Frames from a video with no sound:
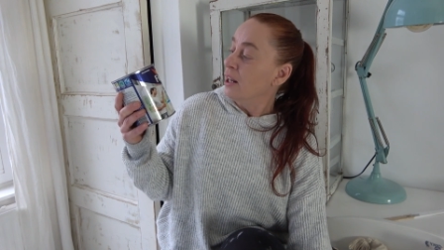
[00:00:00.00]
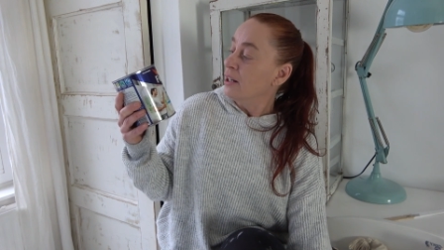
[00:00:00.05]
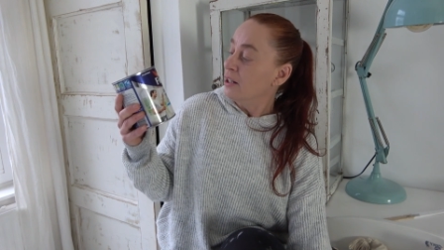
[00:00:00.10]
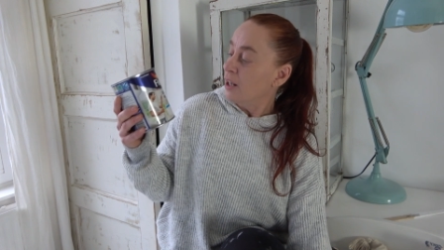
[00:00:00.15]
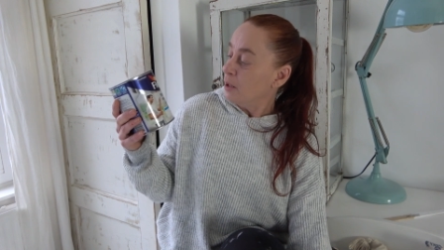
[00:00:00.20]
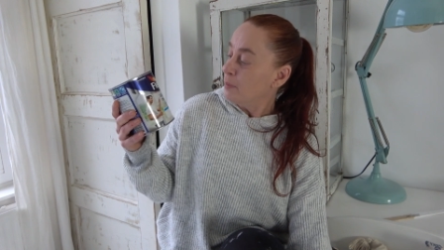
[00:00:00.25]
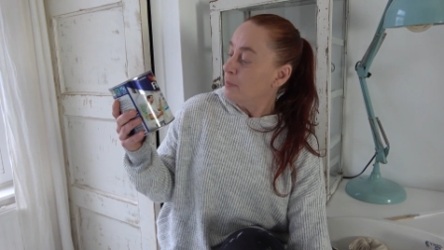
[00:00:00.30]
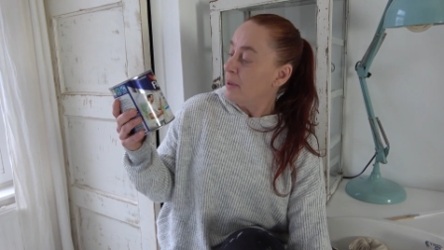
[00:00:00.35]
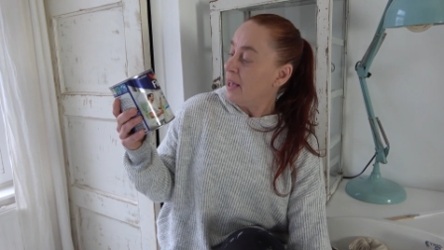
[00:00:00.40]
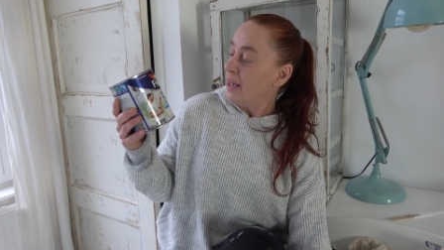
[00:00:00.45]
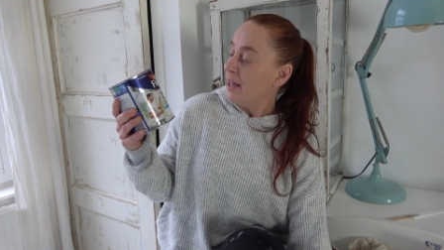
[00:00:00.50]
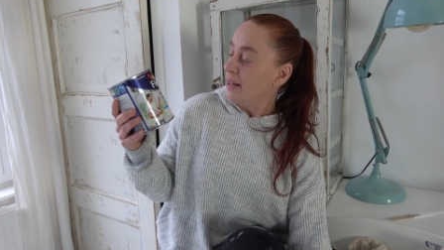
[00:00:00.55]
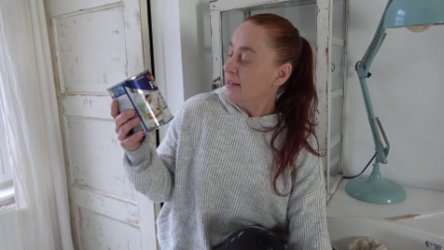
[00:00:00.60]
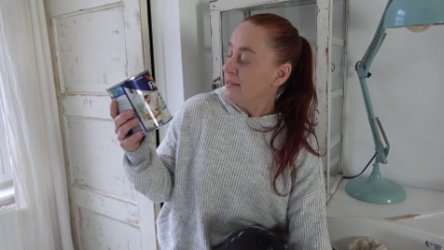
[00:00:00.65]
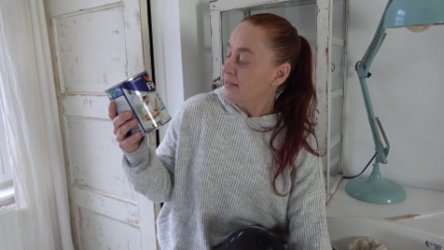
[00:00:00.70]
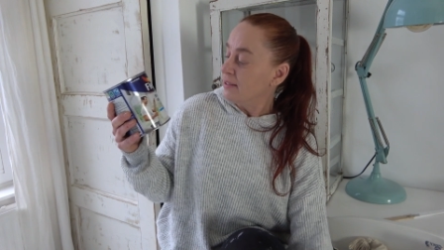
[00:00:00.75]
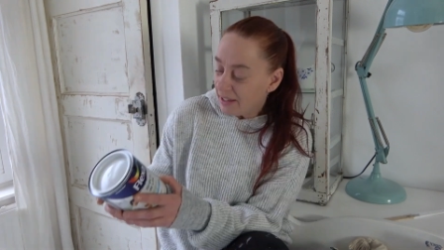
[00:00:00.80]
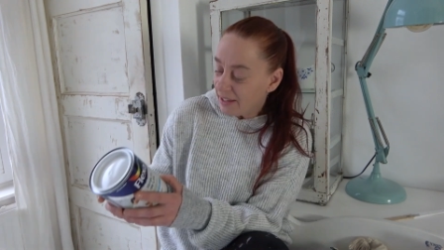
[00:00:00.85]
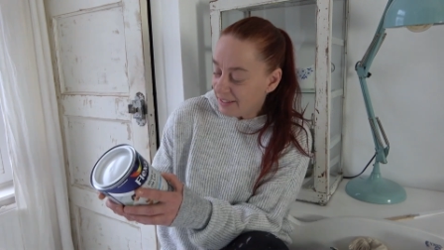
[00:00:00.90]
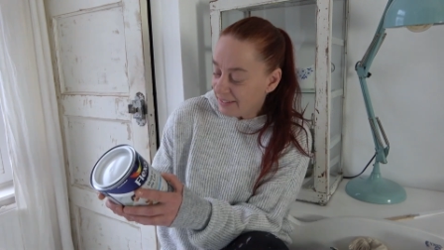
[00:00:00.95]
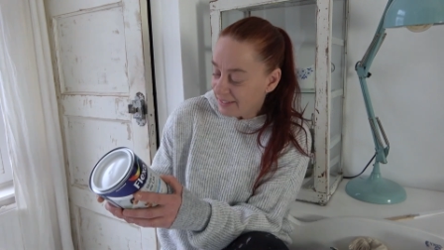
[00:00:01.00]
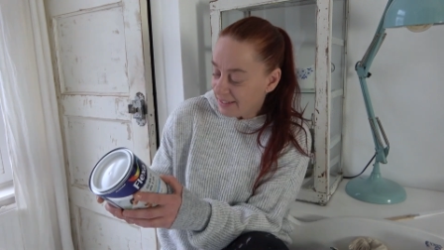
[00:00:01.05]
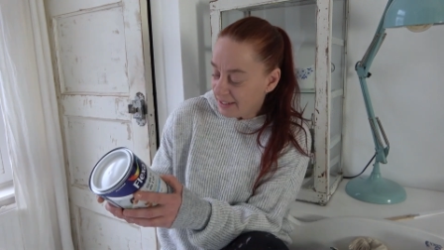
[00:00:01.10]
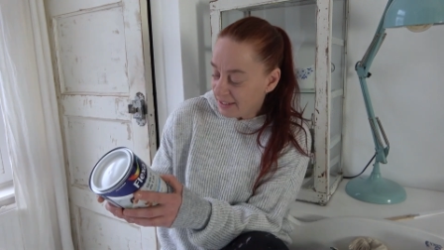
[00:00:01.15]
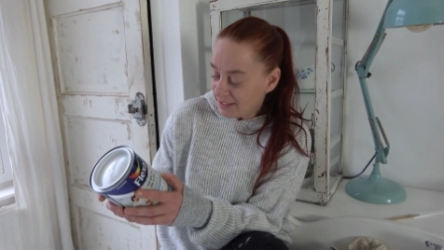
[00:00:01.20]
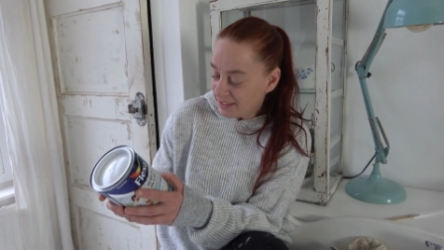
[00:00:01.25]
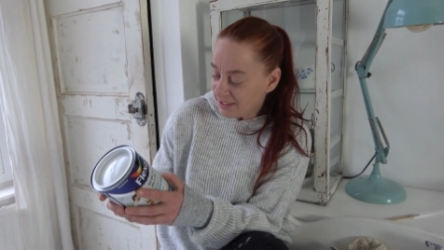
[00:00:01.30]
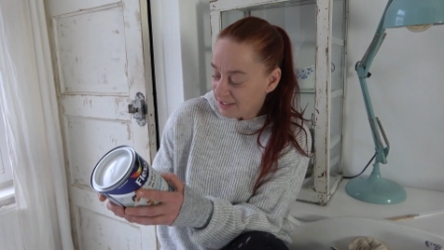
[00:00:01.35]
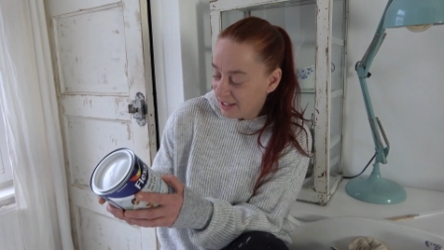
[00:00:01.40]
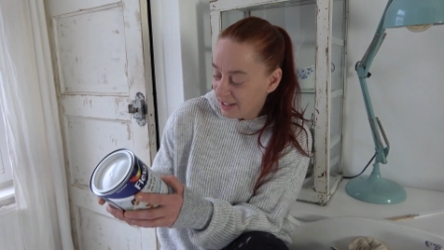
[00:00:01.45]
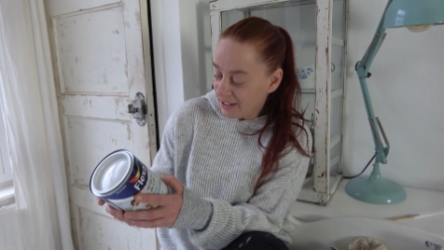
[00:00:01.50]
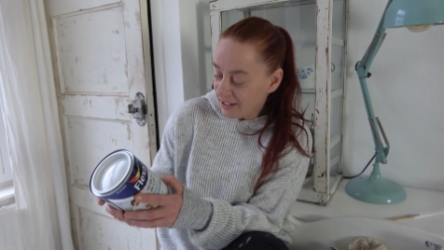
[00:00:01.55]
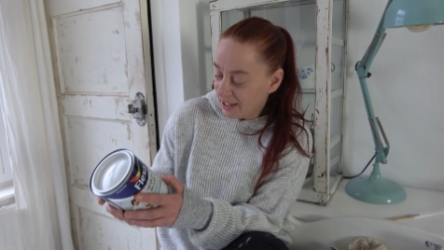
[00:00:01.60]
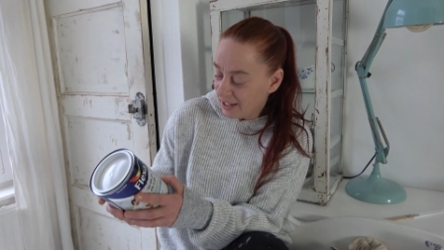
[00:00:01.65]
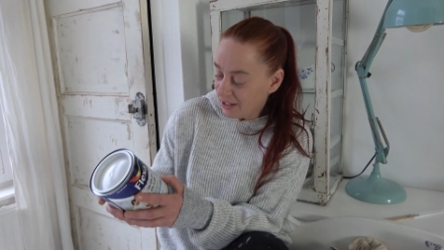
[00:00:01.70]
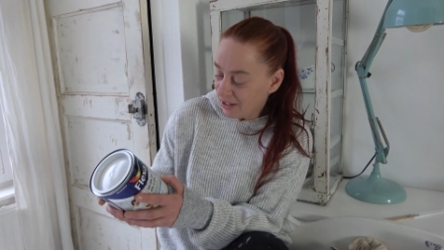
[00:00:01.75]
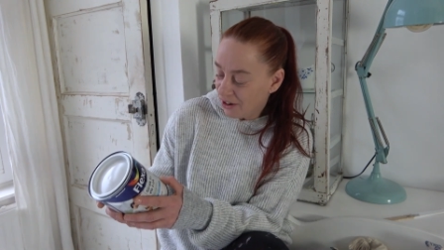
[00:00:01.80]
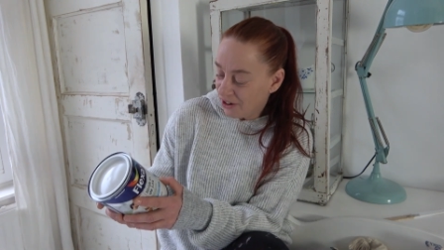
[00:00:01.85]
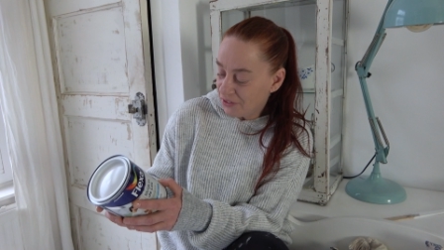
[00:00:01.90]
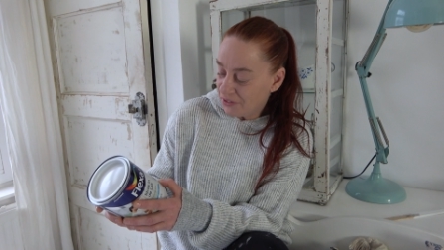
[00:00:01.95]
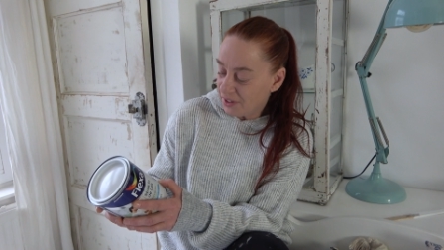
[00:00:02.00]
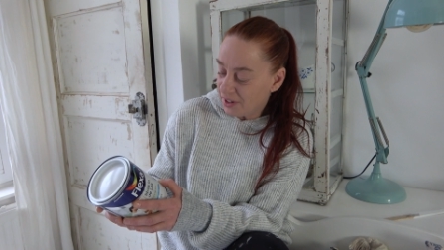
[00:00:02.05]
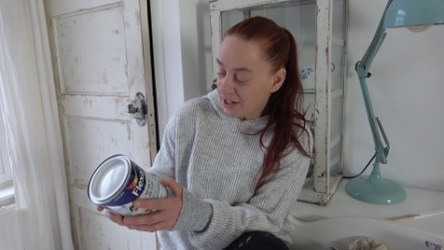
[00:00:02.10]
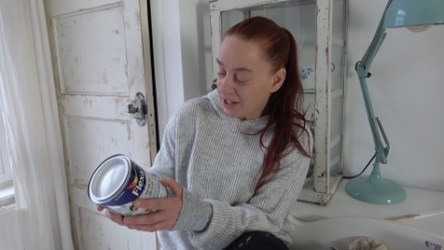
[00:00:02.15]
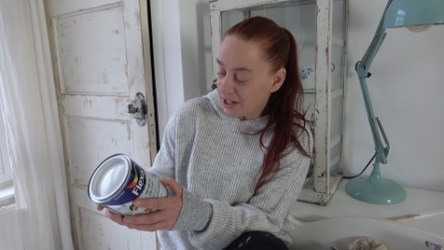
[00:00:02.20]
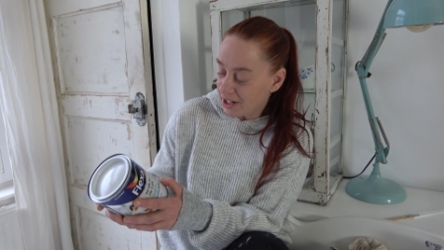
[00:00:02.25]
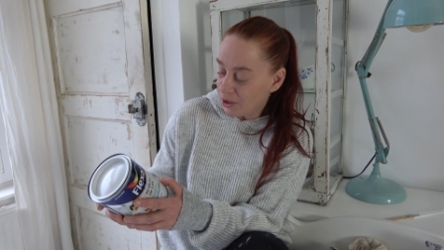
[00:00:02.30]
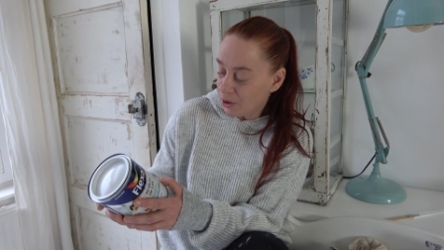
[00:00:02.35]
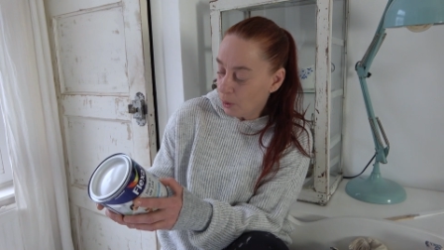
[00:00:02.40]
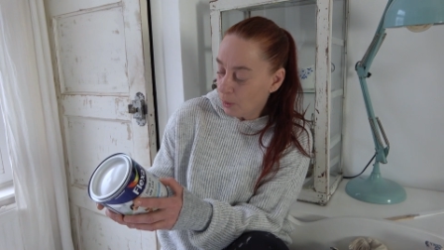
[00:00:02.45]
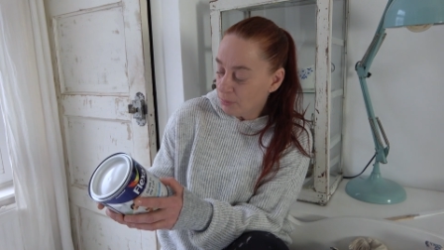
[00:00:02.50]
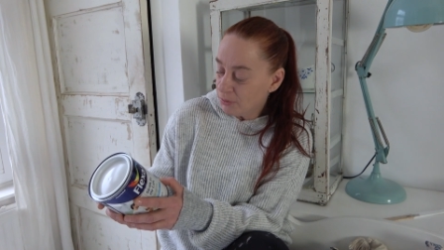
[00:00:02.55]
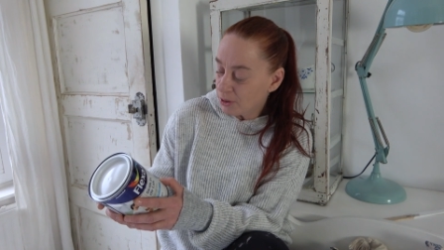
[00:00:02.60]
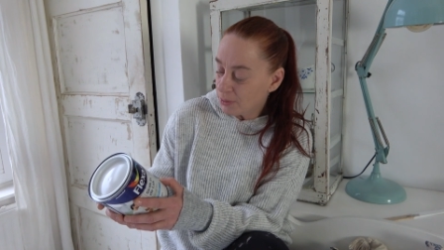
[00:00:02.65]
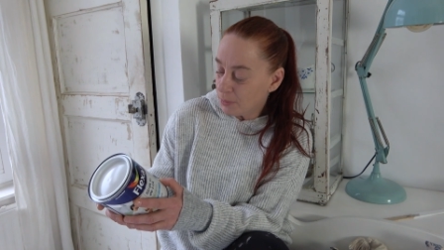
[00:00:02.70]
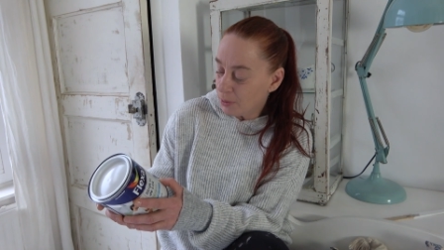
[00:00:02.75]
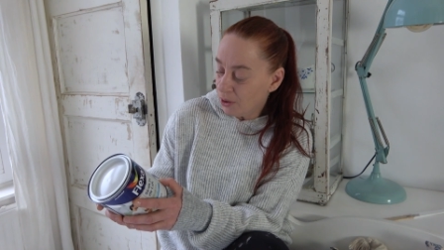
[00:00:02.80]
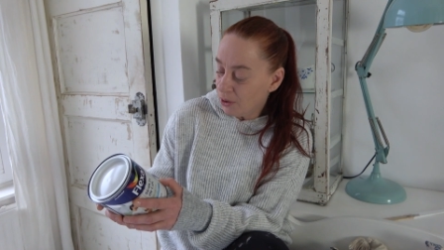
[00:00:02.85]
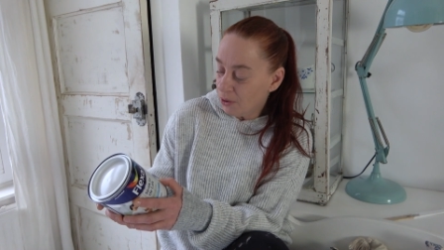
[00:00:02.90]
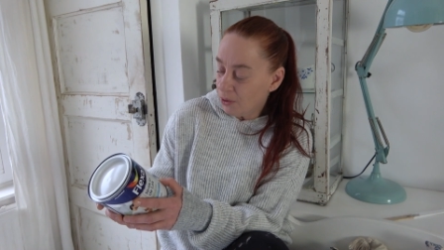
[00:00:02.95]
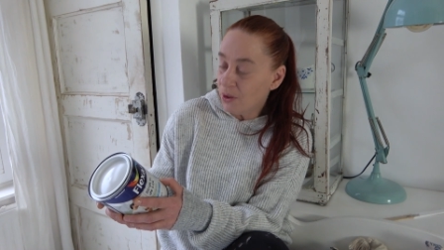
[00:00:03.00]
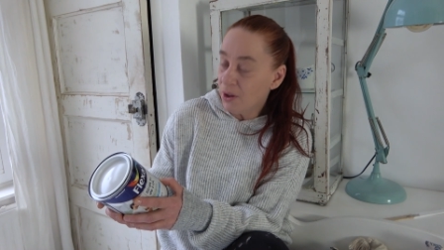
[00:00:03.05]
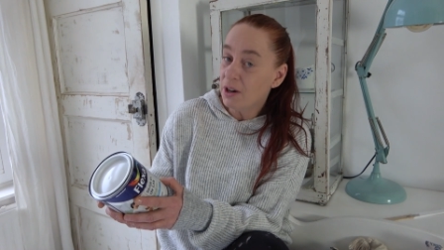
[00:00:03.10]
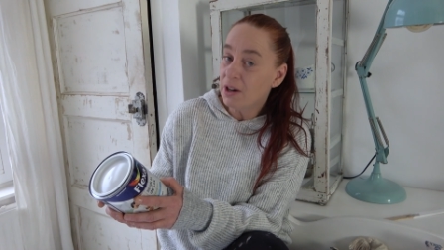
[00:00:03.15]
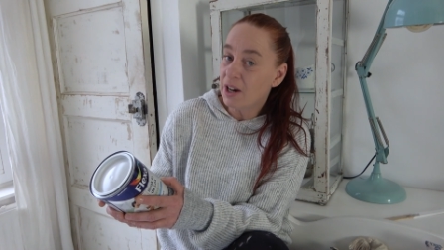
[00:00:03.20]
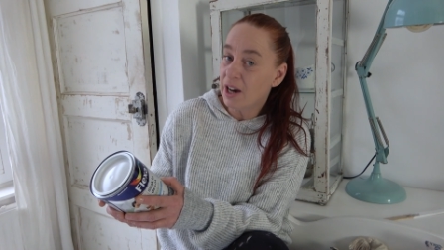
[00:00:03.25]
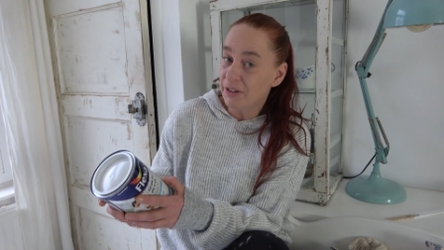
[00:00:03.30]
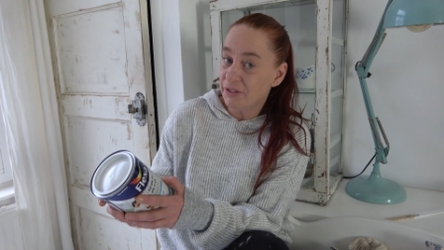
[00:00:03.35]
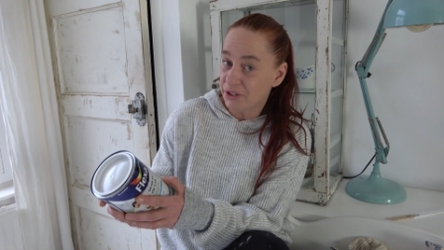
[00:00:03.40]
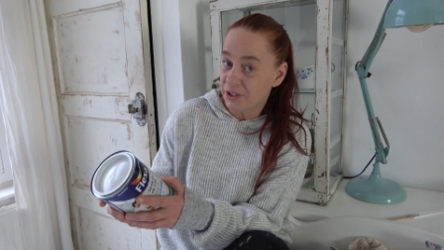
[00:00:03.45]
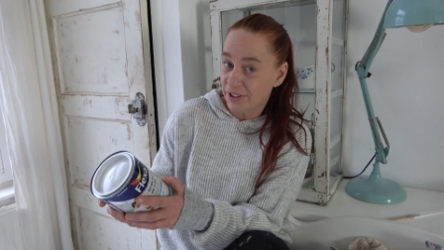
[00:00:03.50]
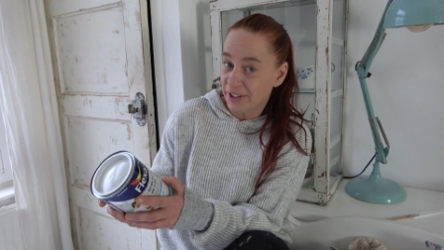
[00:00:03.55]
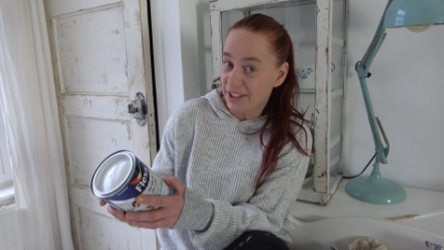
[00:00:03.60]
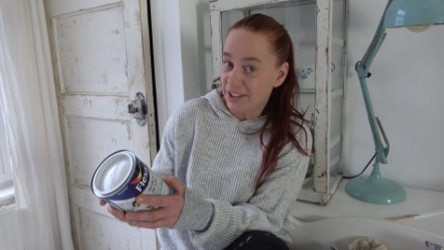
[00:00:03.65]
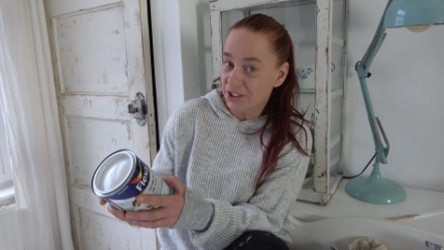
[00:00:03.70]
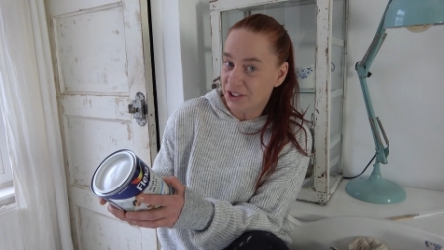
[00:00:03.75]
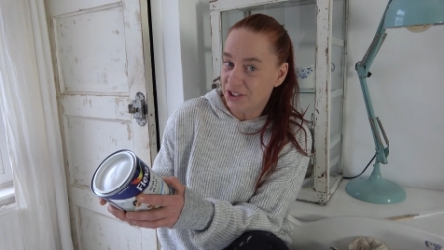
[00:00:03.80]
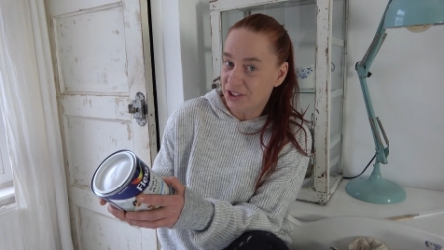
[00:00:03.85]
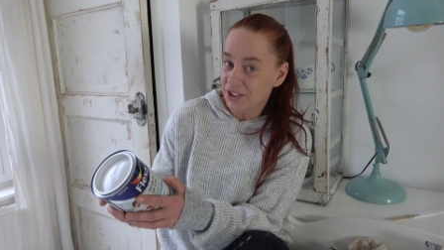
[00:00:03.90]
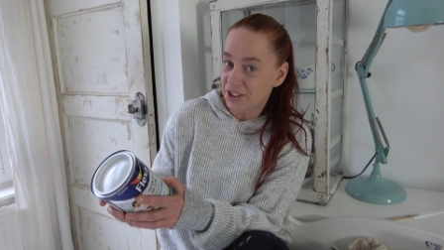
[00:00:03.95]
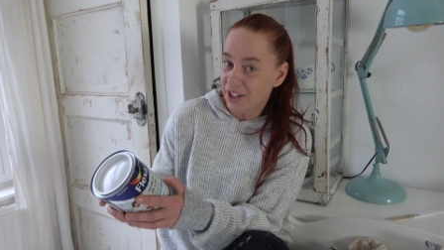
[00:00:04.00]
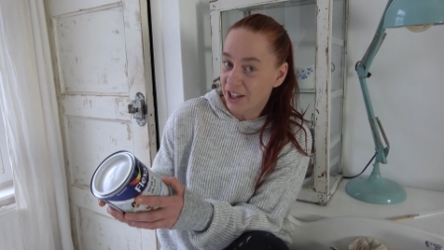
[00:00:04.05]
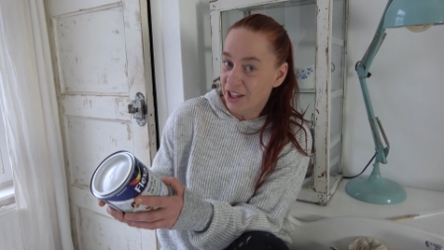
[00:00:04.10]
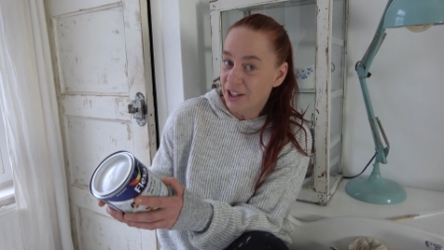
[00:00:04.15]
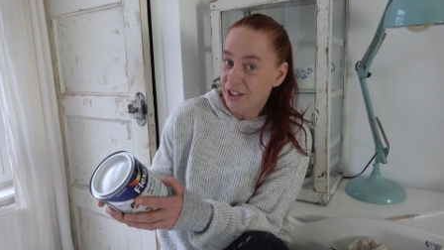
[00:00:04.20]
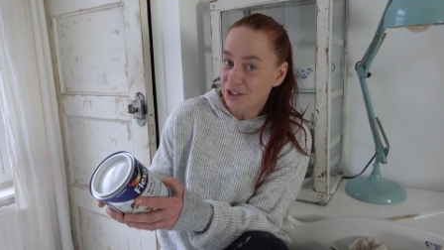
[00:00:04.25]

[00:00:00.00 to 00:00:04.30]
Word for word: Not bad. It is saying over here optimal coverage.